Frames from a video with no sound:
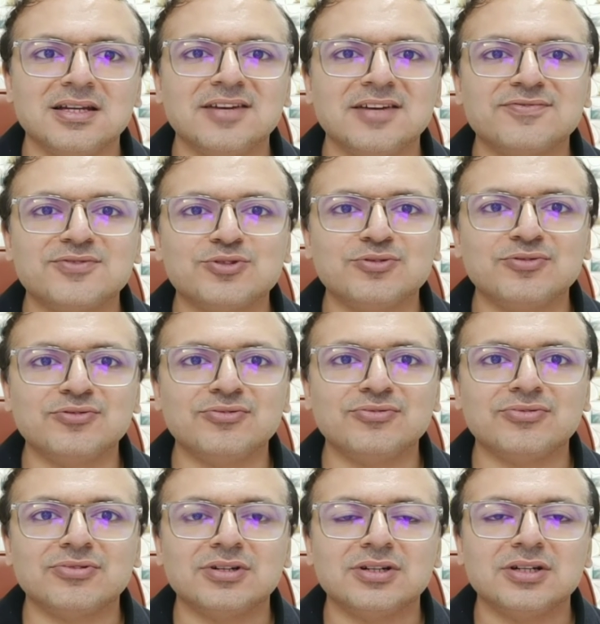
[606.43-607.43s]
If
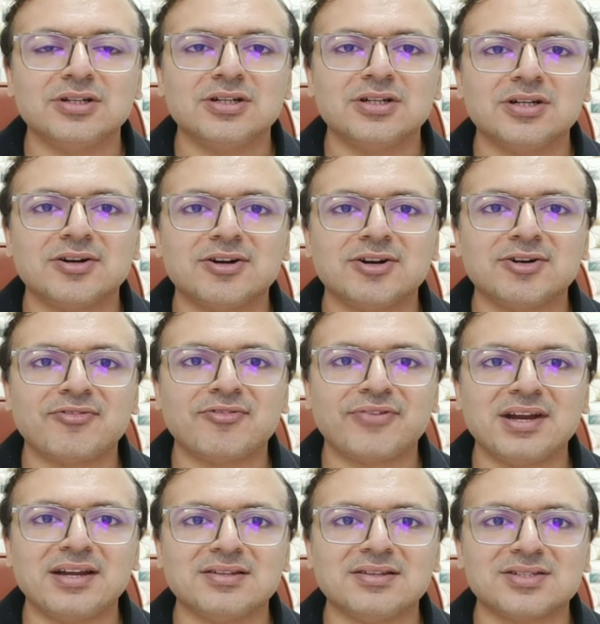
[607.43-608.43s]
two
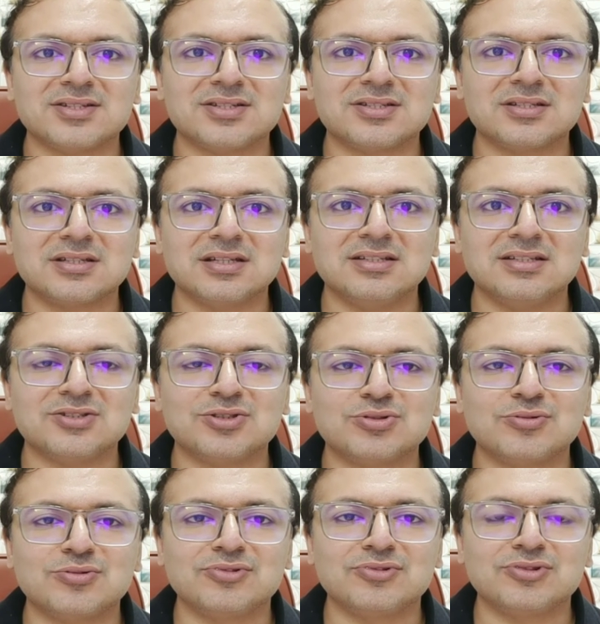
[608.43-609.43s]
friends, in
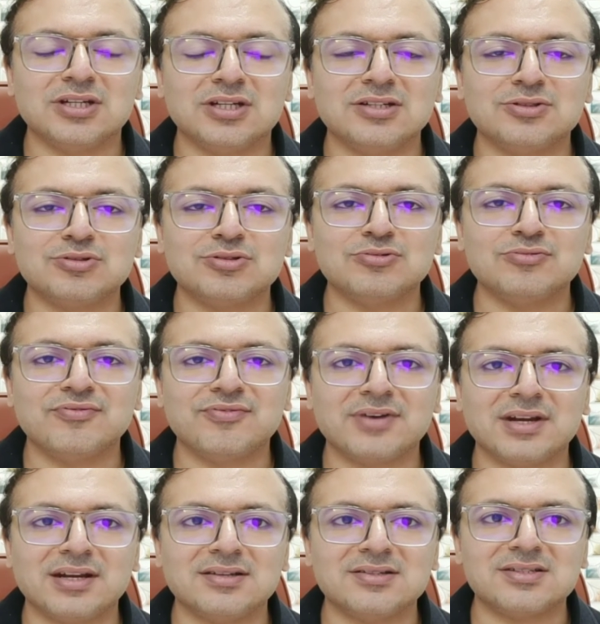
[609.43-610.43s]
two
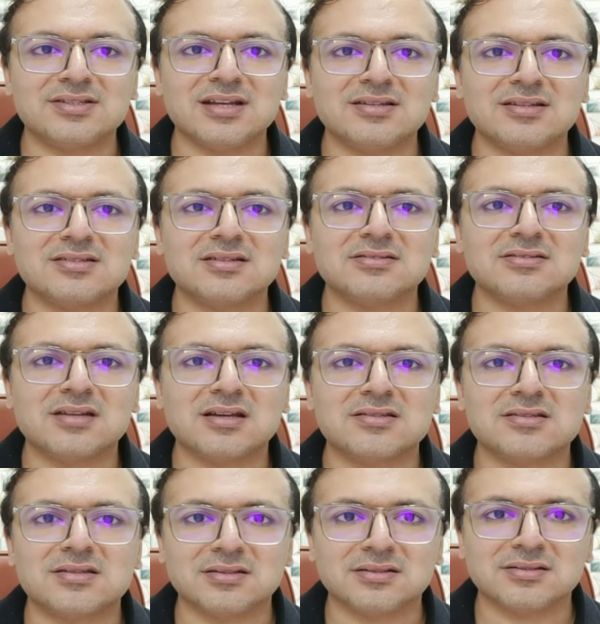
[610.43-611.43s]
friends, there is a
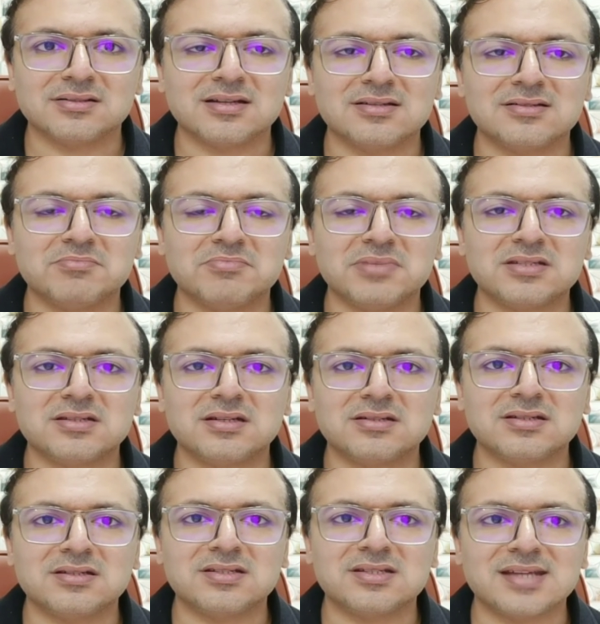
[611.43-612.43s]
tussle, there is a
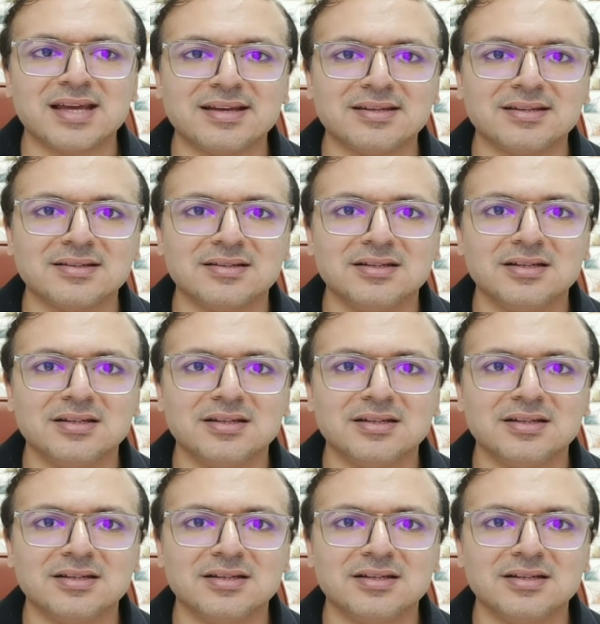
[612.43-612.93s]
misunderstanding.